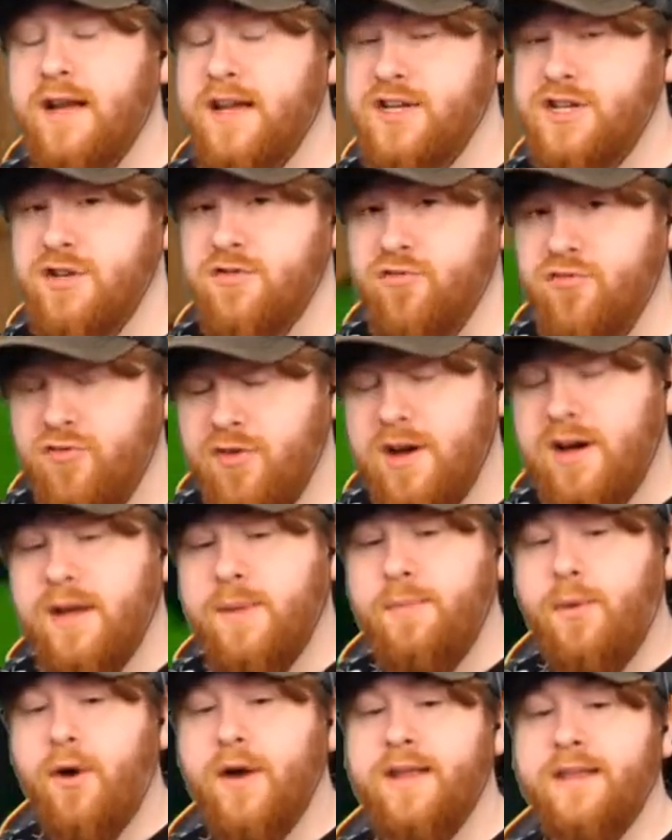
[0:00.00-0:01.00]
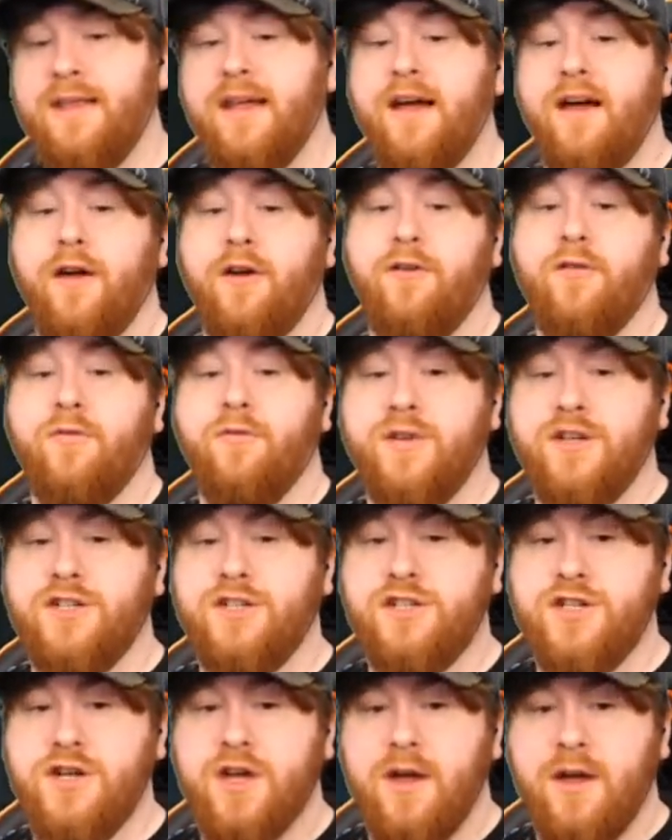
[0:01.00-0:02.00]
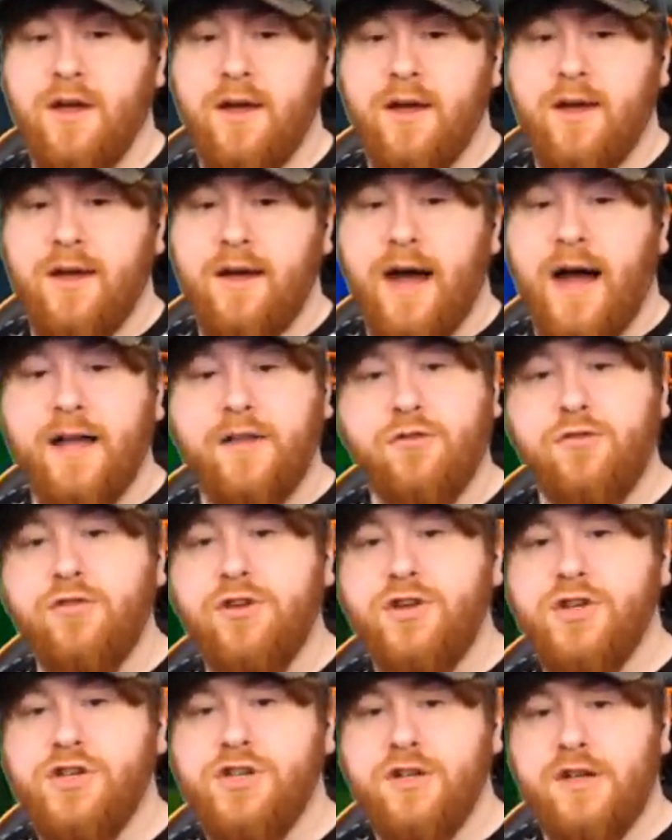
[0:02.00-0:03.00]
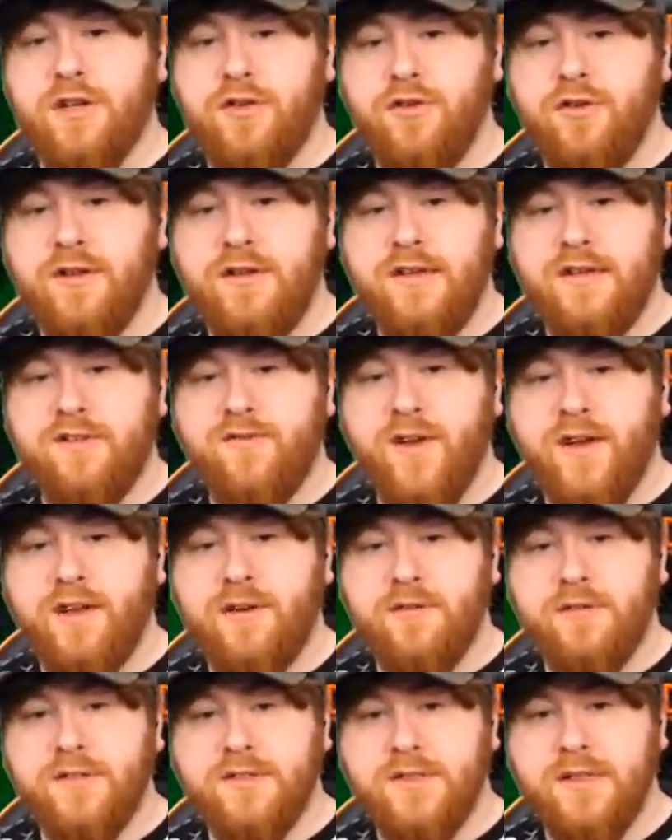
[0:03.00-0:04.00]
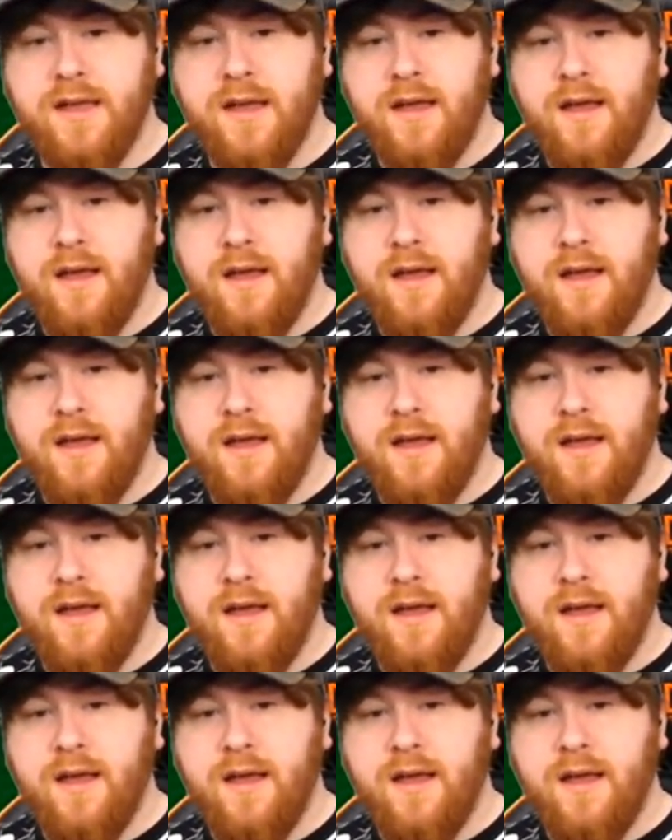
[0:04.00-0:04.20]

I should really point that out, which I don't usually do in these videos.